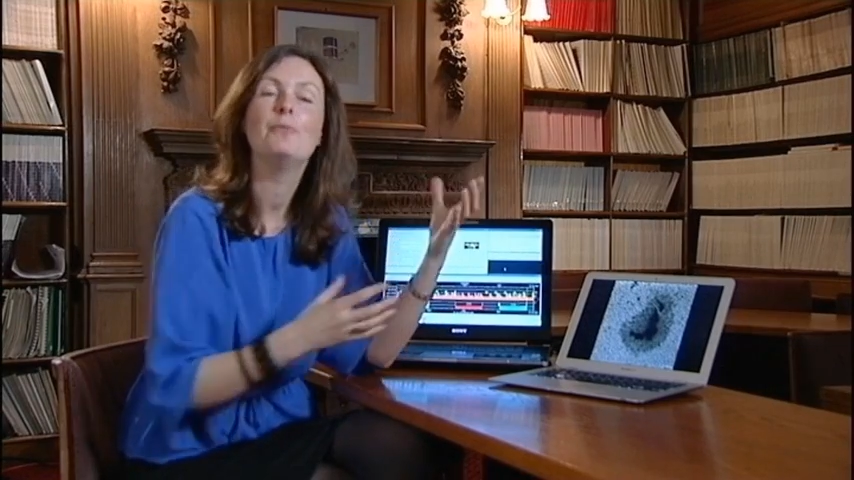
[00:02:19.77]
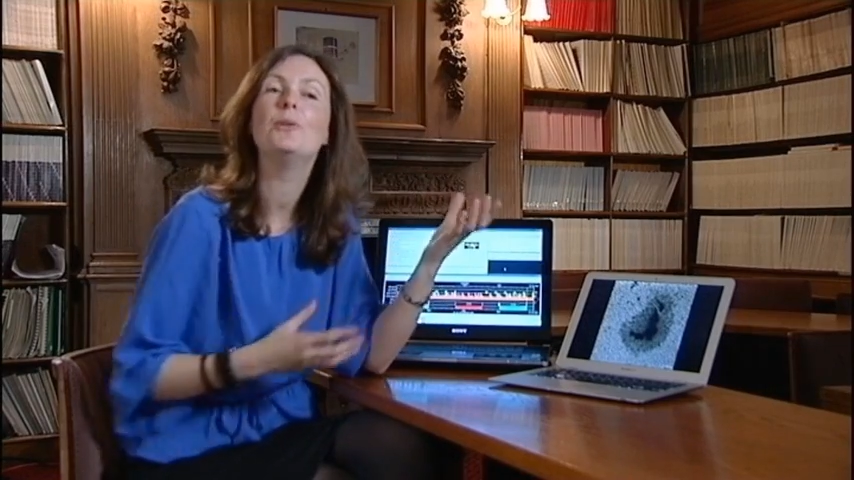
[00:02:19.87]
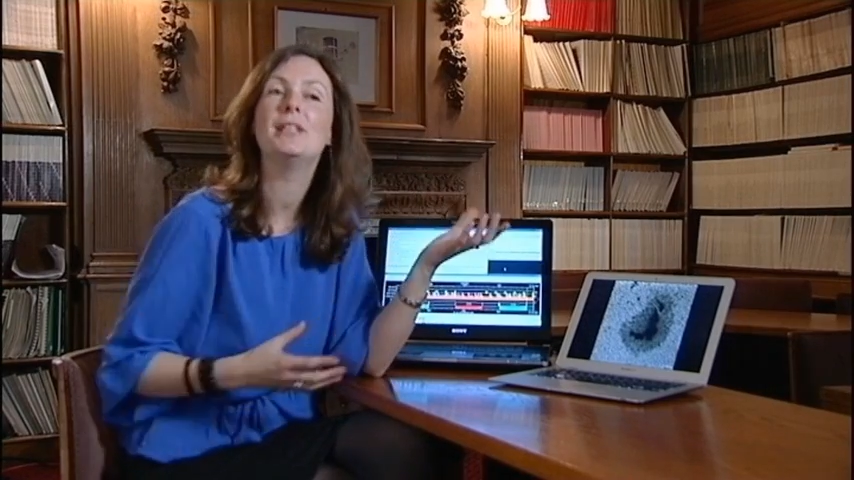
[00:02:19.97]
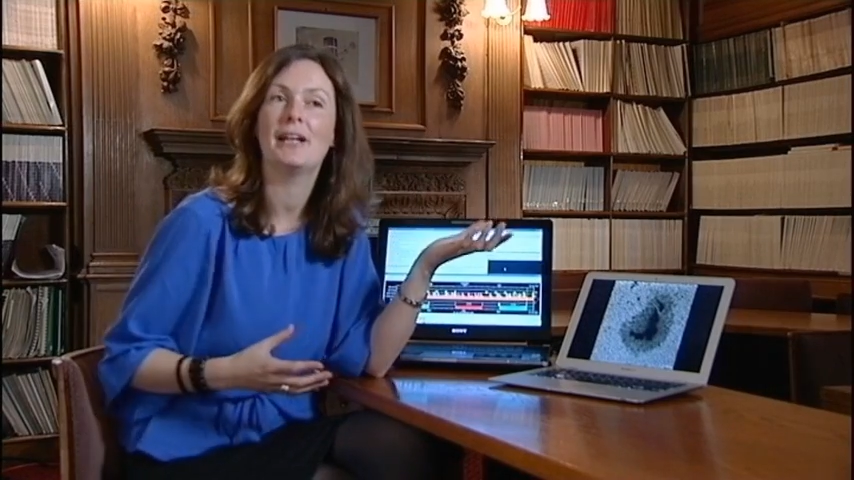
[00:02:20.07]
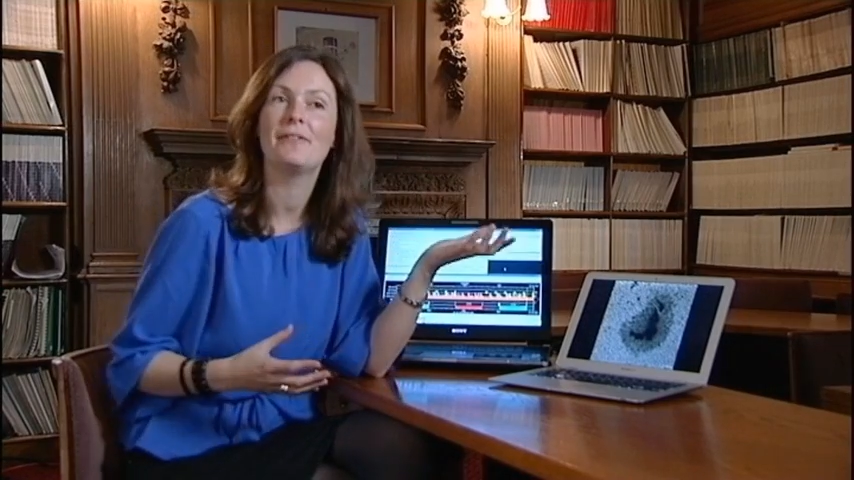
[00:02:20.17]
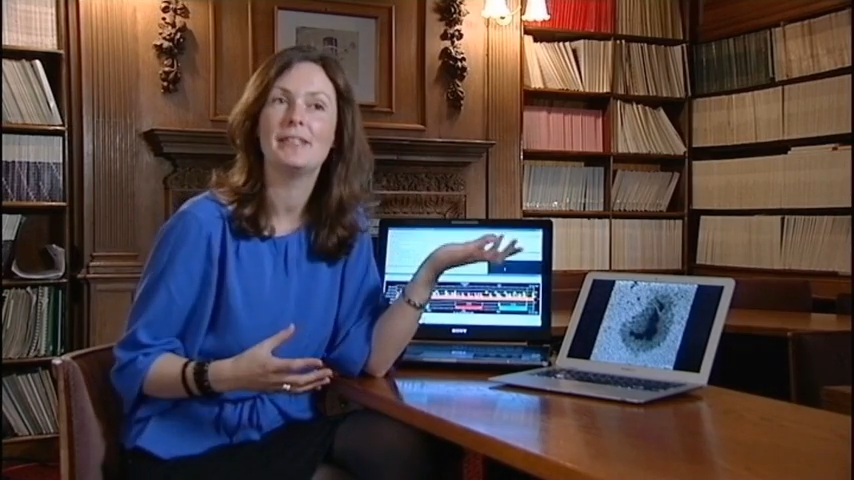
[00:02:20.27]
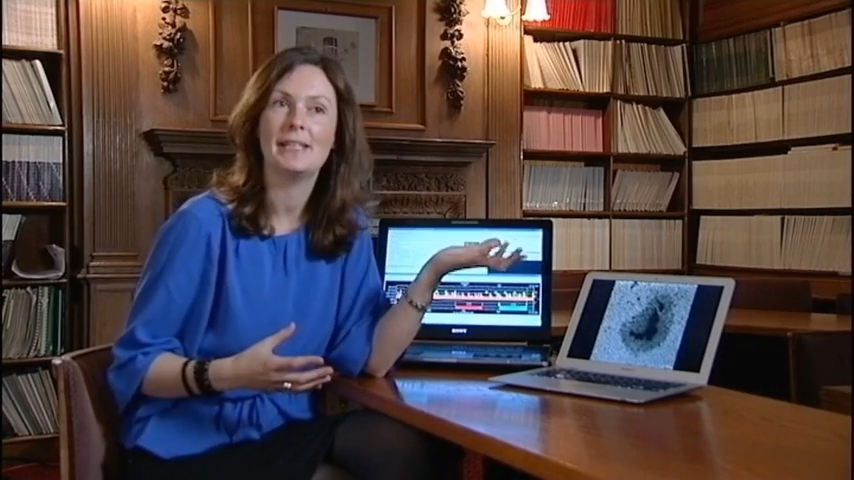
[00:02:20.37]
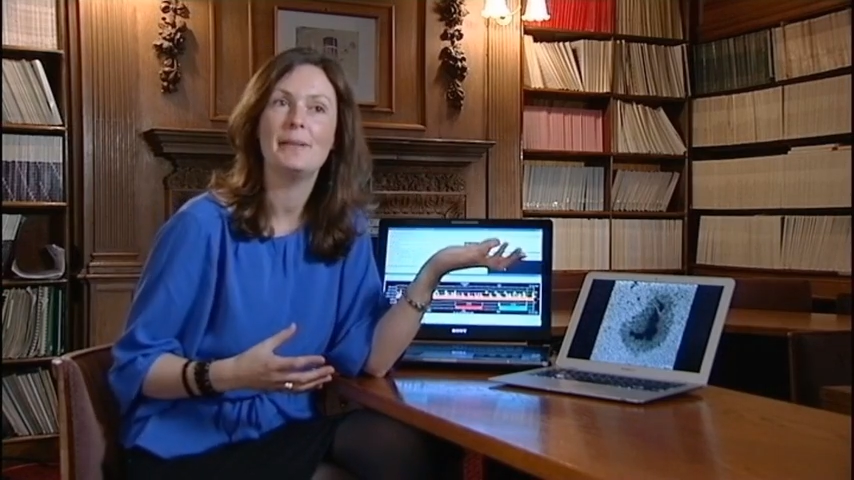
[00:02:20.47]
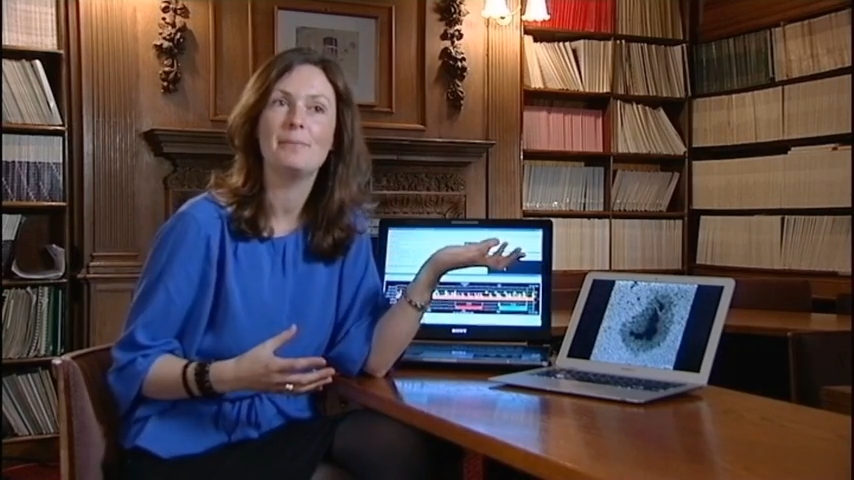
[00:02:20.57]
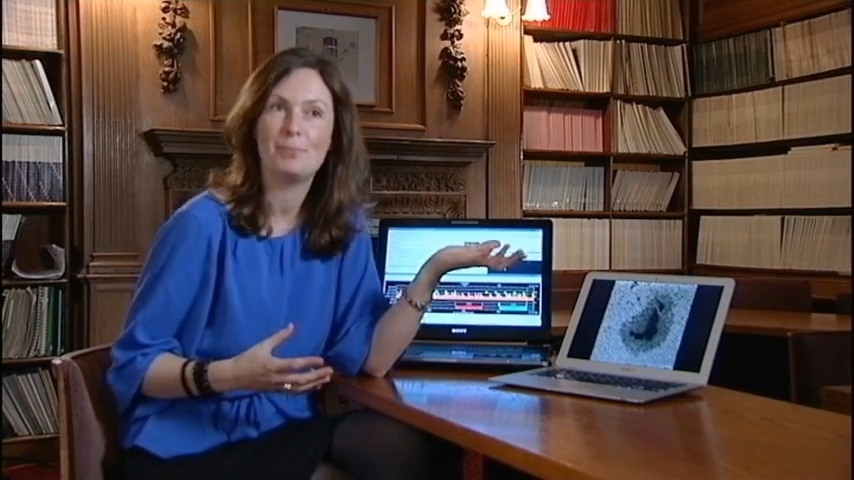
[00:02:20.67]
it would have the
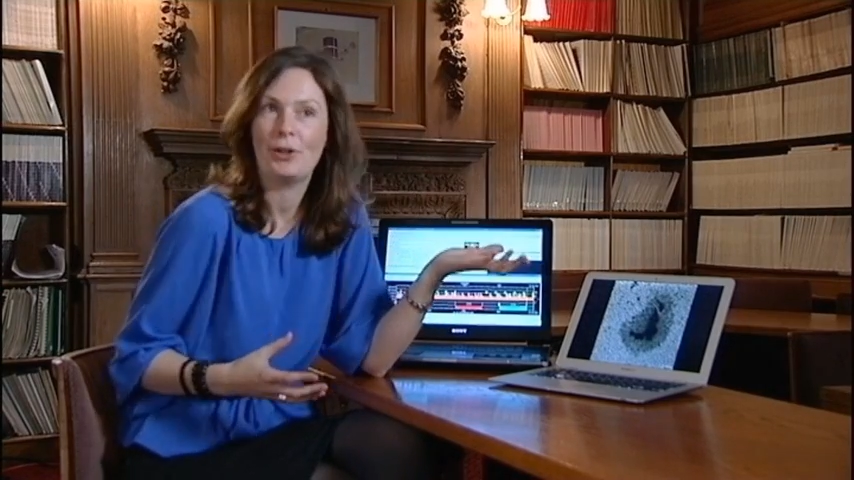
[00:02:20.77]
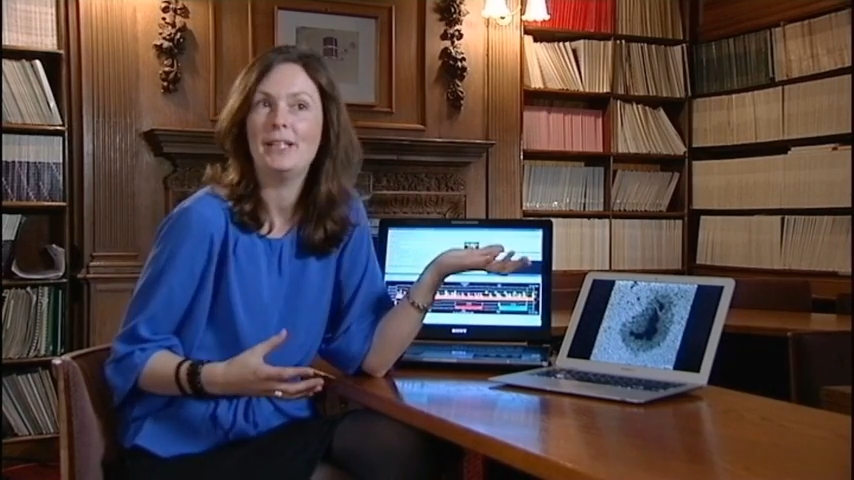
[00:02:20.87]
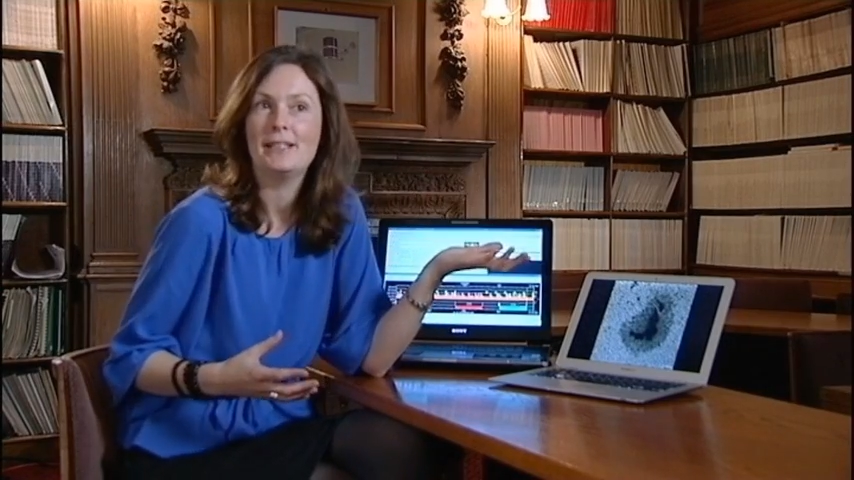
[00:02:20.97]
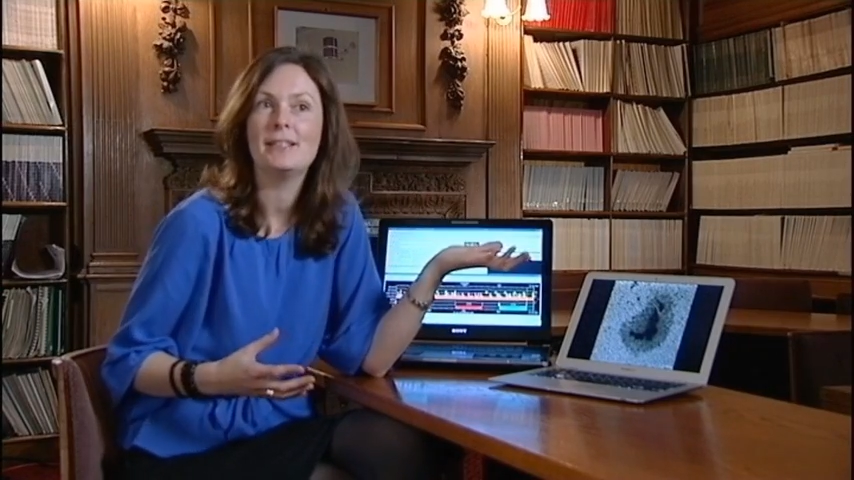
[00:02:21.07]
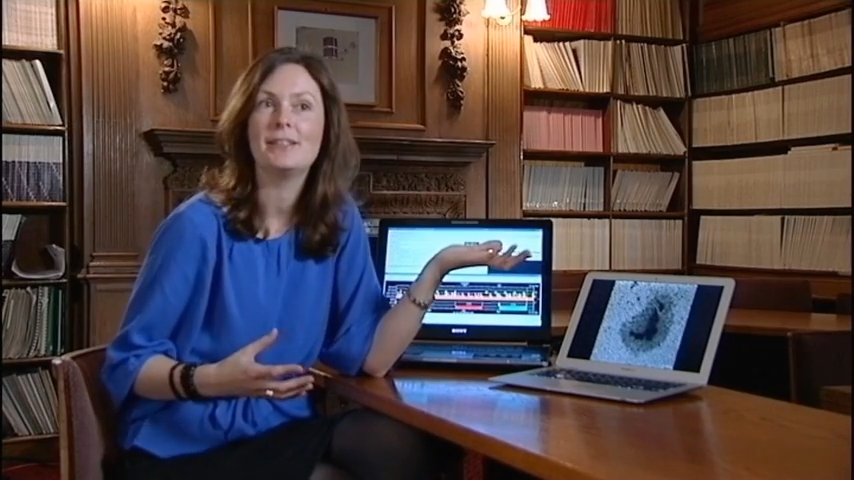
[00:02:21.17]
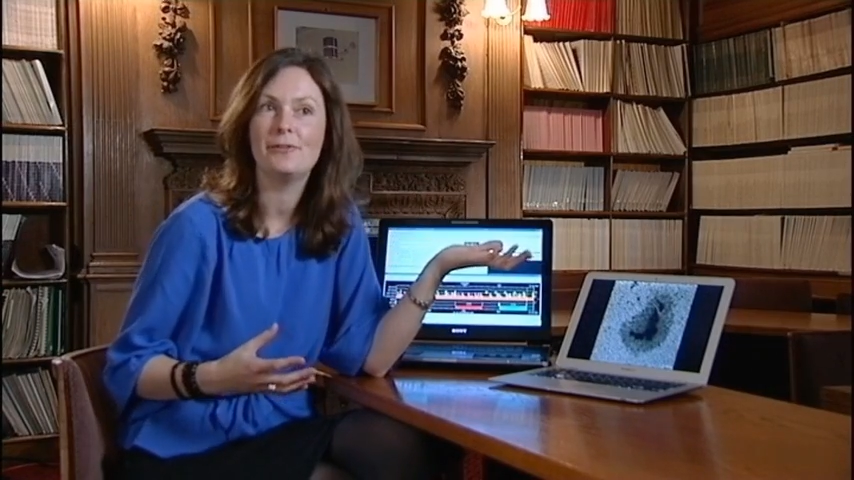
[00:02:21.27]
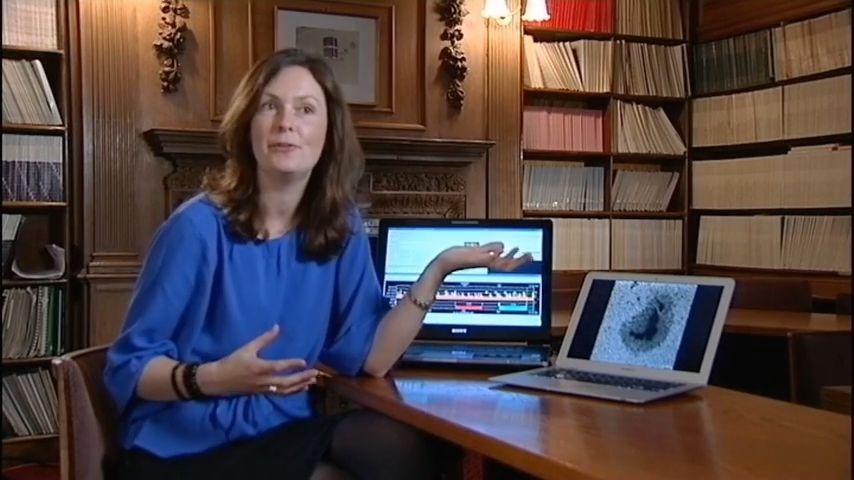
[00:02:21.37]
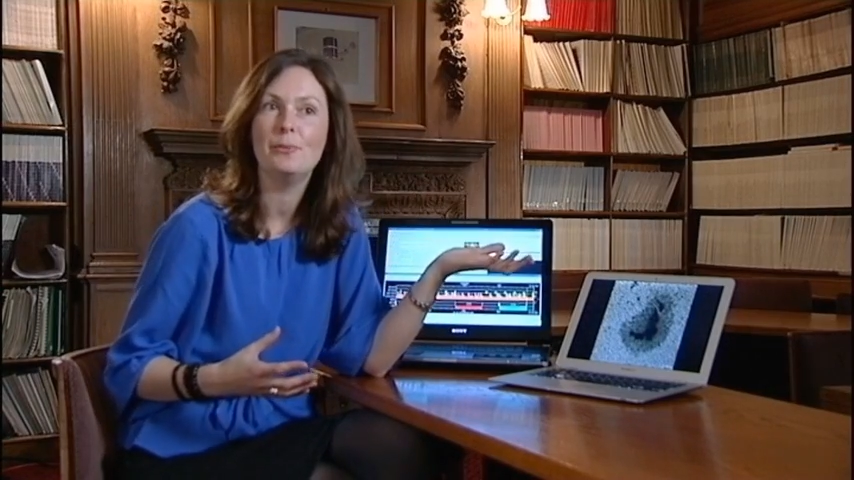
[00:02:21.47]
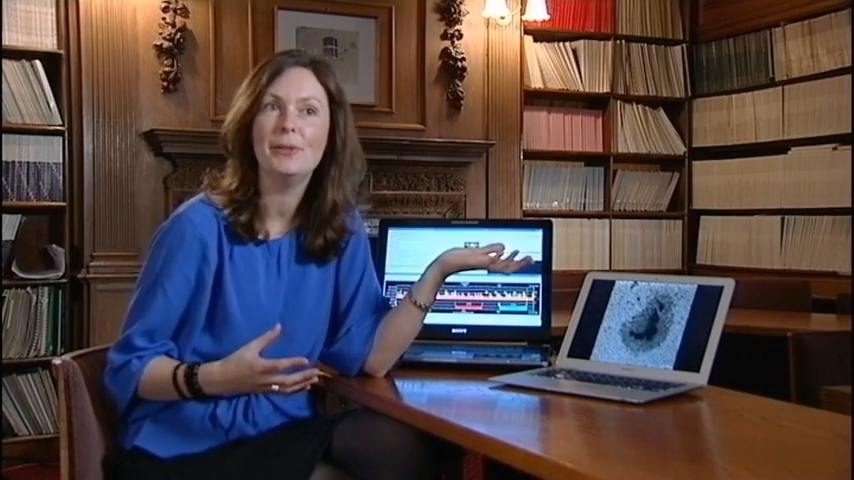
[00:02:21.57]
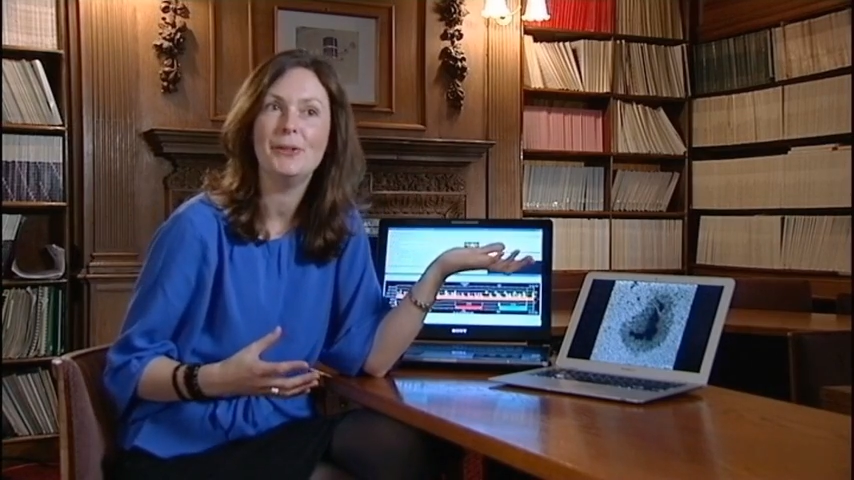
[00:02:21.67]
same brightness as the
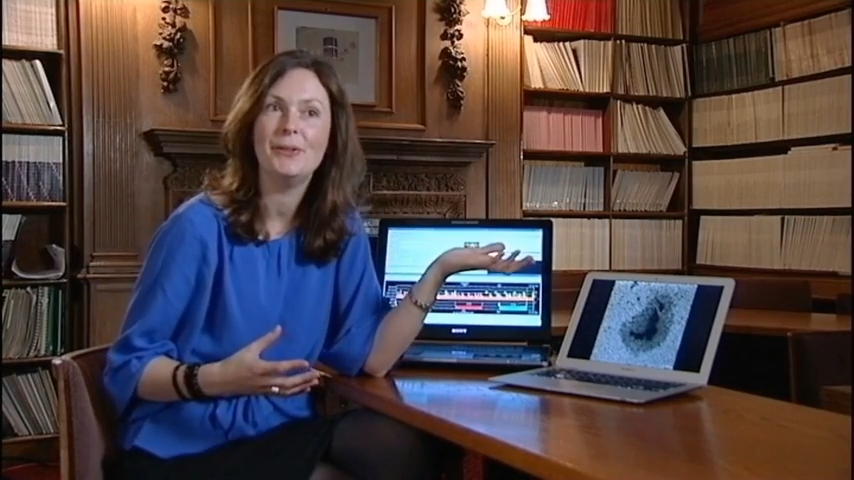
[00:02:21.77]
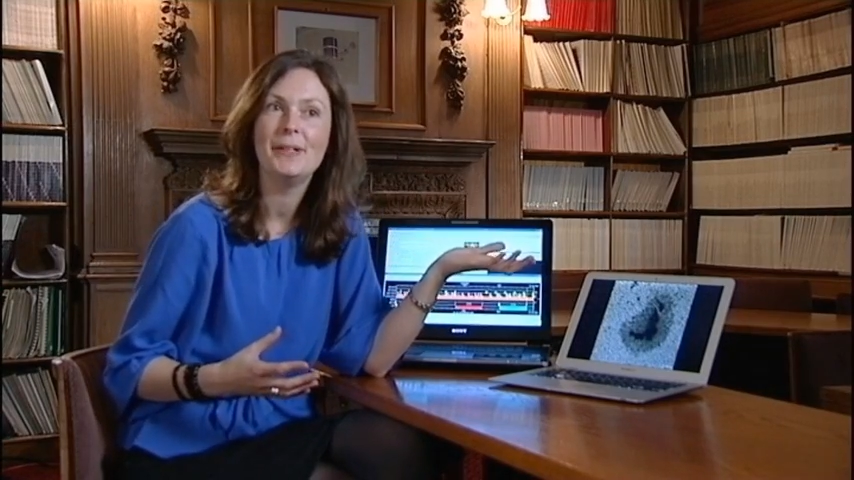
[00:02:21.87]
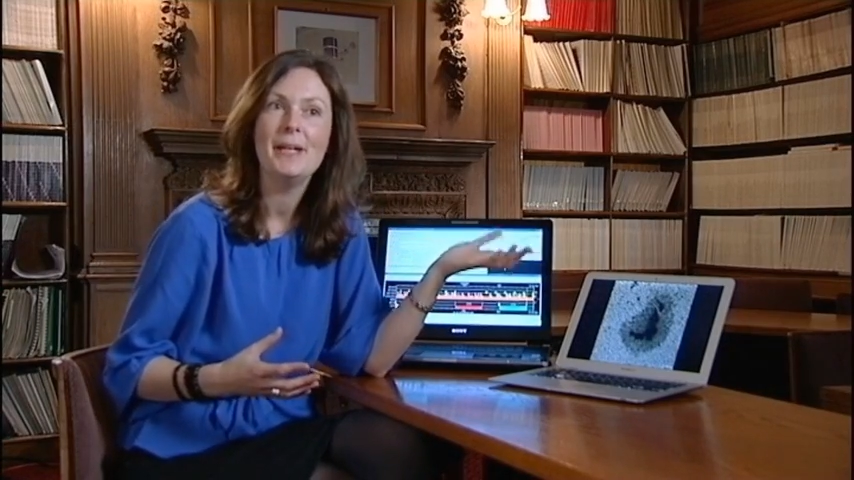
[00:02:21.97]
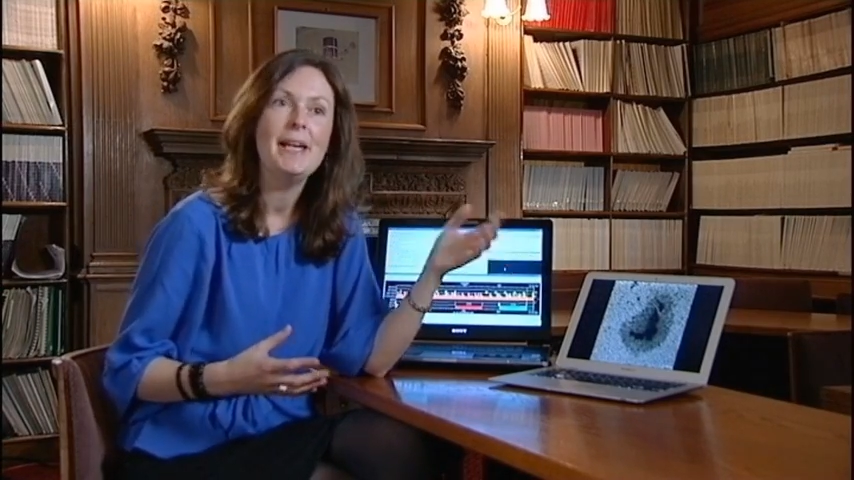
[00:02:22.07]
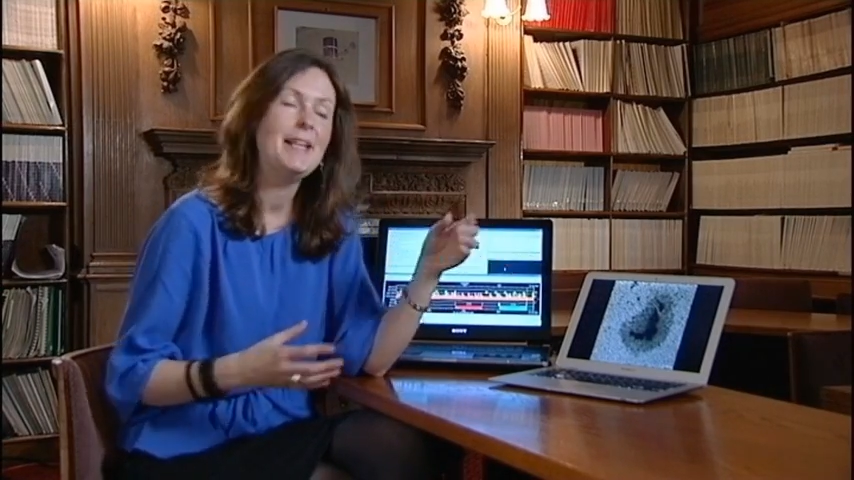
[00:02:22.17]
full moon.